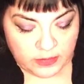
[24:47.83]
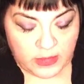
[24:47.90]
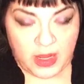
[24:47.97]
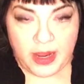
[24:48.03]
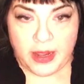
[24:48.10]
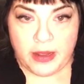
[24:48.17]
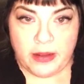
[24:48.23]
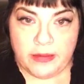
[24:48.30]

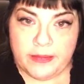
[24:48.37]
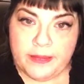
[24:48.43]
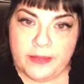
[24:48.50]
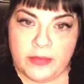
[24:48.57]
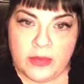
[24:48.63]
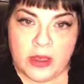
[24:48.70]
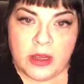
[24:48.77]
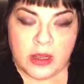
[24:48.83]
yeah.
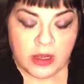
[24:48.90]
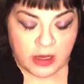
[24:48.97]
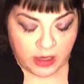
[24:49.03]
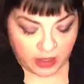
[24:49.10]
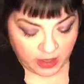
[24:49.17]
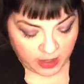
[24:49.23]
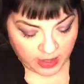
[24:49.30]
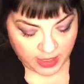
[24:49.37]

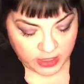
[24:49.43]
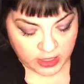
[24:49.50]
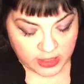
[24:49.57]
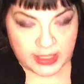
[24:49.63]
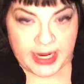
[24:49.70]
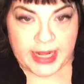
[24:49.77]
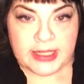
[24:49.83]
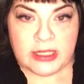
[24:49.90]
I
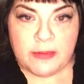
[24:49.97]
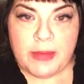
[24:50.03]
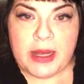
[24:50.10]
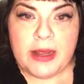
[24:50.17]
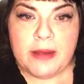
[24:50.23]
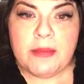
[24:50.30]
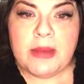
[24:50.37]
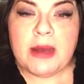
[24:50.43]
just ask
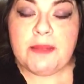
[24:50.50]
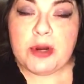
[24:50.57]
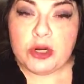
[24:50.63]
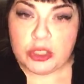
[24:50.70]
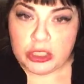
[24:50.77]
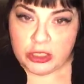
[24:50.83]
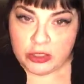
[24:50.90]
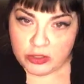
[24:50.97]
my
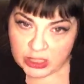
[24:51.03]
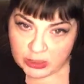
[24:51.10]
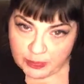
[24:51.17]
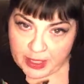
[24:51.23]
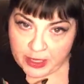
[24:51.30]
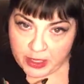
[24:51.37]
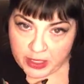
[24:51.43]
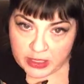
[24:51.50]
personal
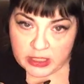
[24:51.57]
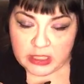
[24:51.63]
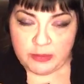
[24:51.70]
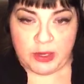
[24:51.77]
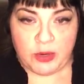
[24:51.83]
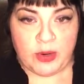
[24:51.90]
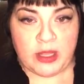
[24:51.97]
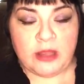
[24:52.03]
spirits to
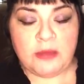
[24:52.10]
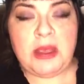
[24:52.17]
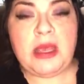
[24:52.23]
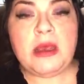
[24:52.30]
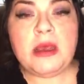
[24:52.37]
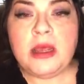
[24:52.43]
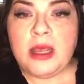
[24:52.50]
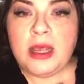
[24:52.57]
be with me
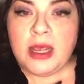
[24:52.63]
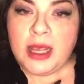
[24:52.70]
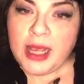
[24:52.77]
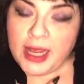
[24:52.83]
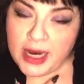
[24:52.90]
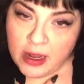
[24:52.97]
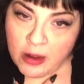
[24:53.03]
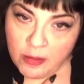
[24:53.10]

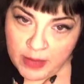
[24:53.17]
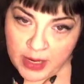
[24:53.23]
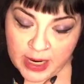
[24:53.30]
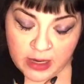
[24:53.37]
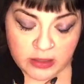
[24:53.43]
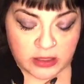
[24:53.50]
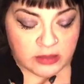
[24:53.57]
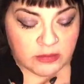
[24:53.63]
and help me
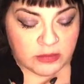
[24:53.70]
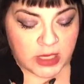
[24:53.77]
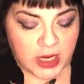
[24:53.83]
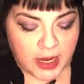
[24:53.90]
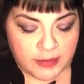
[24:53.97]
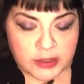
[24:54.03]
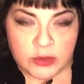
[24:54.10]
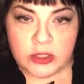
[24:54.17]
out
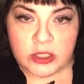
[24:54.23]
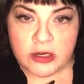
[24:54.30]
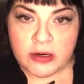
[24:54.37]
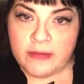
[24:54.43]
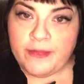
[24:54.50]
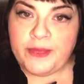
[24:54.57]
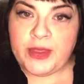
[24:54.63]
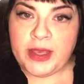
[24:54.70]
sometimes with
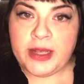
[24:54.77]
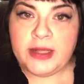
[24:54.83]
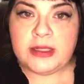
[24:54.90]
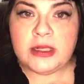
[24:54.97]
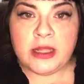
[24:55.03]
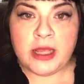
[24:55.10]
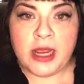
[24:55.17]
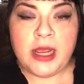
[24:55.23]
certain things,
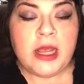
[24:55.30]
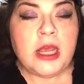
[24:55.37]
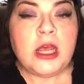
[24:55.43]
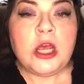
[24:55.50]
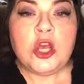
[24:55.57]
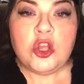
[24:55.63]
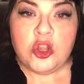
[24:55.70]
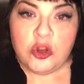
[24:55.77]
and they
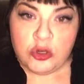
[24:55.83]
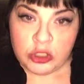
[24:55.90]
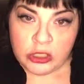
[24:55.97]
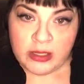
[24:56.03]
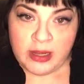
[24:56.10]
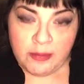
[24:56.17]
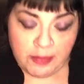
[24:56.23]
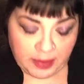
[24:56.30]

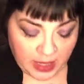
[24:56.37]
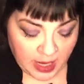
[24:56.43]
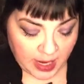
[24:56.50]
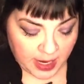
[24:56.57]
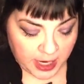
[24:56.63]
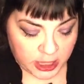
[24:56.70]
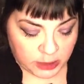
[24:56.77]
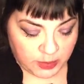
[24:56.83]
usually
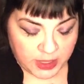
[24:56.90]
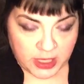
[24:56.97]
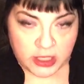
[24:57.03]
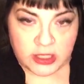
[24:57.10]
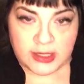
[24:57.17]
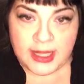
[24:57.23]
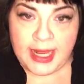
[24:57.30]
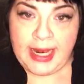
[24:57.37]
oblige because
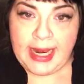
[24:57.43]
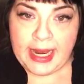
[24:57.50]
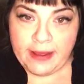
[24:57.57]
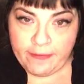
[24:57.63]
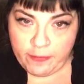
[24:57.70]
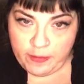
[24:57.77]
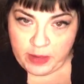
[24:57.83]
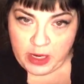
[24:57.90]
they
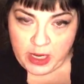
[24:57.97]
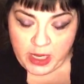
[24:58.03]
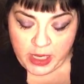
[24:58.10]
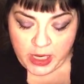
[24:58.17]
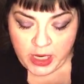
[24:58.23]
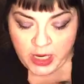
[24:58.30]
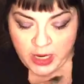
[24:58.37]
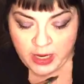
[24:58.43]
love me.
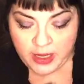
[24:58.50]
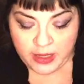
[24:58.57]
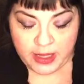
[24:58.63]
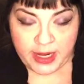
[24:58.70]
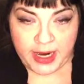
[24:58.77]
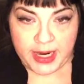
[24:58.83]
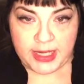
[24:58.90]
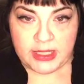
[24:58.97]

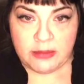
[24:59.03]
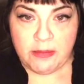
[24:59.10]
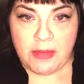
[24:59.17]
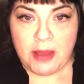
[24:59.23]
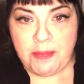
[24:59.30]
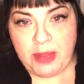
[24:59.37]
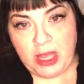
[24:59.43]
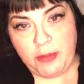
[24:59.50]
They is my
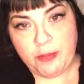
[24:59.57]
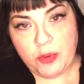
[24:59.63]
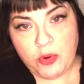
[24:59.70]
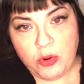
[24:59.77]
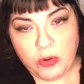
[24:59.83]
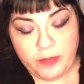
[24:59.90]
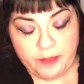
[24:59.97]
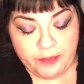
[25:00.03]

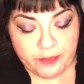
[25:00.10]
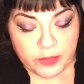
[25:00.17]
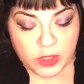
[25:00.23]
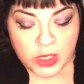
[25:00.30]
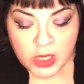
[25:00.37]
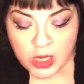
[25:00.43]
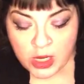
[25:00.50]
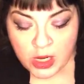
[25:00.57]
people.
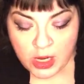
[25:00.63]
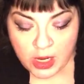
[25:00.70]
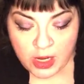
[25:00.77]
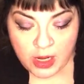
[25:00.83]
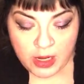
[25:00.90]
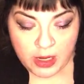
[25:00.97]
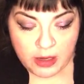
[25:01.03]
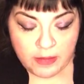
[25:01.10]

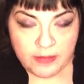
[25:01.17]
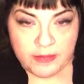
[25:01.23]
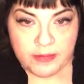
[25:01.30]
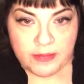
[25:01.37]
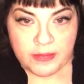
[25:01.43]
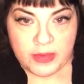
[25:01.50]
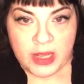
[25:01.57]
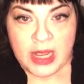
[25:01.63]
Um,
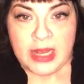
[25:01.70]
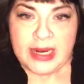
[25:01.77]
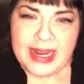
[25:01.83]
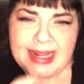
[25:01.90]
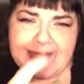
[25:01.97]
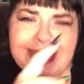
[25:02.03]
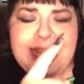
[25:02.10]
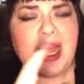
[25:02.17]

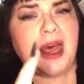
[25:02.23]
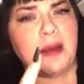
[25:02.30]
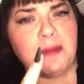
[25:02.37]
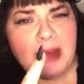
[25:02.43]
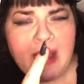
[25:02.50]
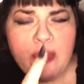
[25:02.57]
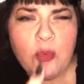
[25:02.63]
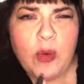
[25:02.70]
Next time,
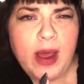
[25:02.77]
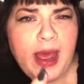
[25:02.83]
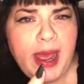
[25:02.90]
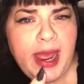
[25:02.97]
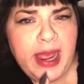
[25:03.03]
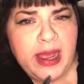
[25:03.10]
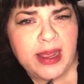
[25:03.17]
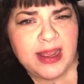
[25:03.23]
by the
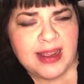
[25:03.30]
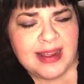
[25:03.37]
way,